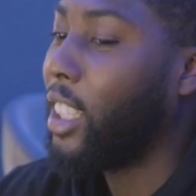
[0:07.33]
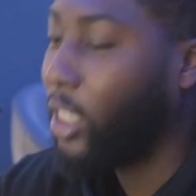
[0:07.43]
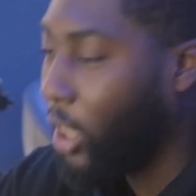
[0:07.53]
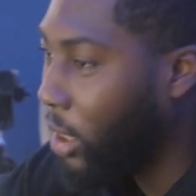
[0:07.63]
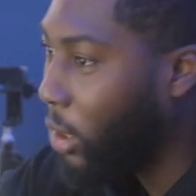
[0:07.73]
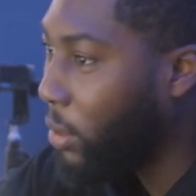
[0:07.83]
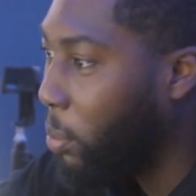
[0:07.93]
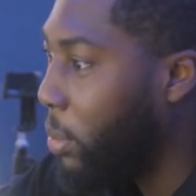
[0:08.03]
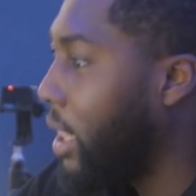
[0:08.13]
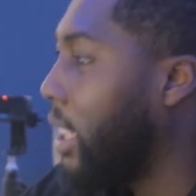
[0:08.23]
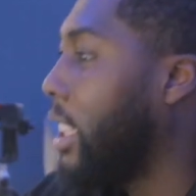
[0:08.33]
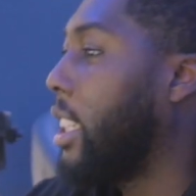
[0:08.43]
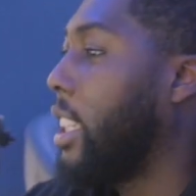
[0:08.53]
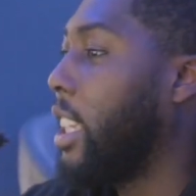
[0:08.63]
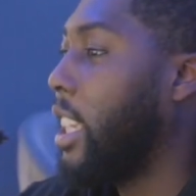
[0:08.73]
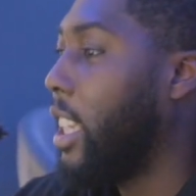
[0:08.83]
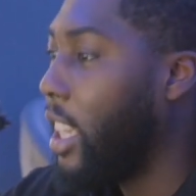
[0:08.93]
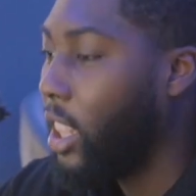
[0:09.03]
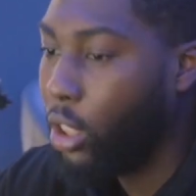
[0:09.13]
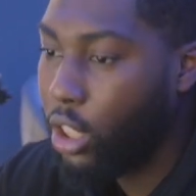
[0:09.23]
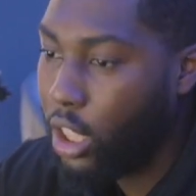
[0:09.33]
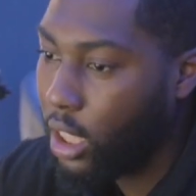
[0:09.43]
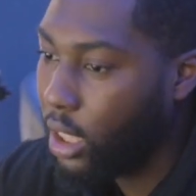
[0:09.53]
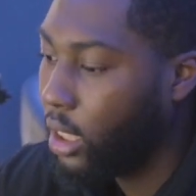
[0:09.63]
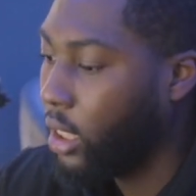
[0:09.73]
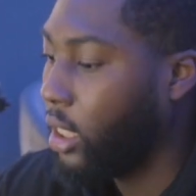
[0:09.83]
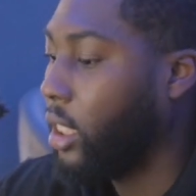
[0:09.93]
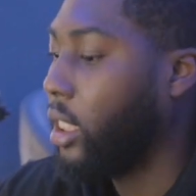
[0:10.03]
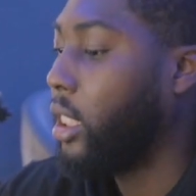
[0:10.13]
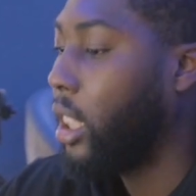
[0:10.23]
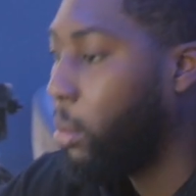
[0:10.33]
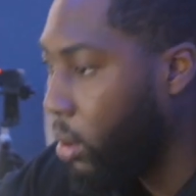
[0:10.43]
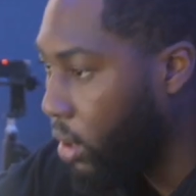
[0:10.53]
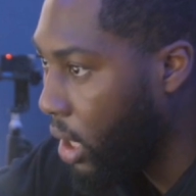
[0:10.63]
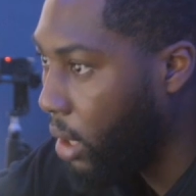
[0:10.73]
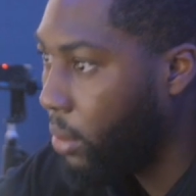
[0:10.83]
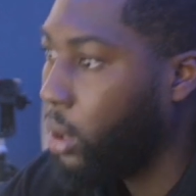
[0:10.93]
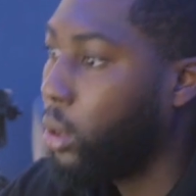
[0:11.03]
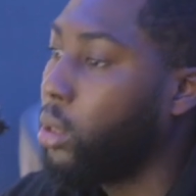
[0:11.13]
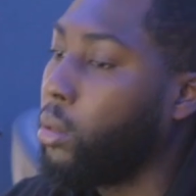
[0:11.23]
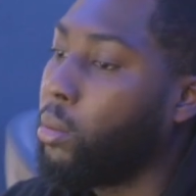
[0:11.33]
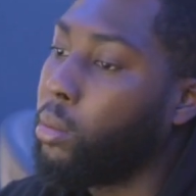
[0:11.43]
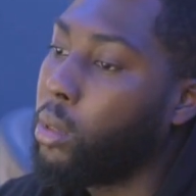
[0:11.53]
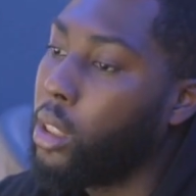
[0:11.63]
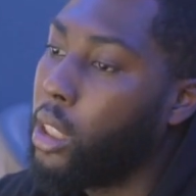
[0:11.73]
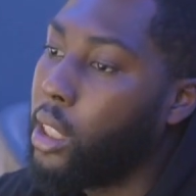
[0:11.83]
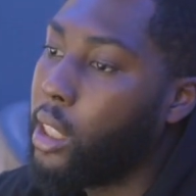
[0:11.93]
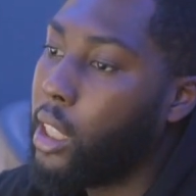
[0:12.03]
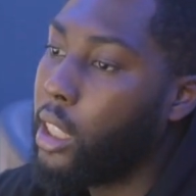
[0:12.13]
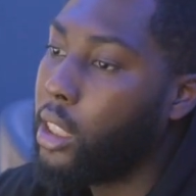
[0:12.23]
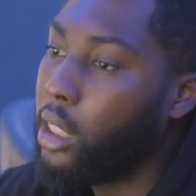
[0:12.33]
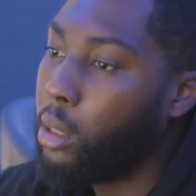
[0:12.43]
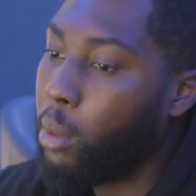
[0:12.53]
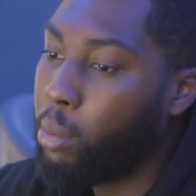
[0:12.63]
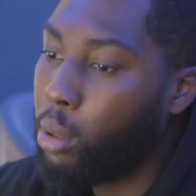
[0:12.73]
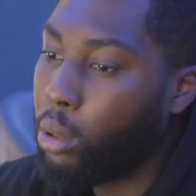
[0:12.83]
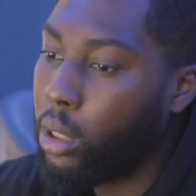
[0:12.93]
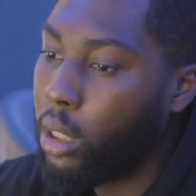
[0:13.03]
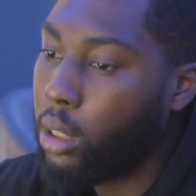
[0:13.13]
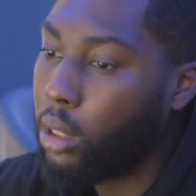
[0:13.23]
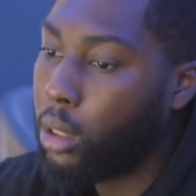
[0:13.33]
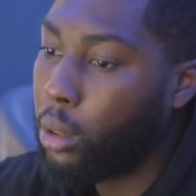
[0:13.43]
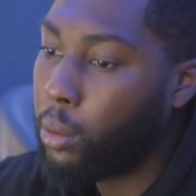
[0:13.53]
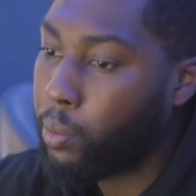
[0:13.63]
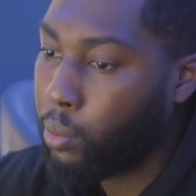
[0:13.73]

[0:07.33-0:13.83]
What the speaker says: Started off the beat in Logic, then I moved it to FL. And this is my process, so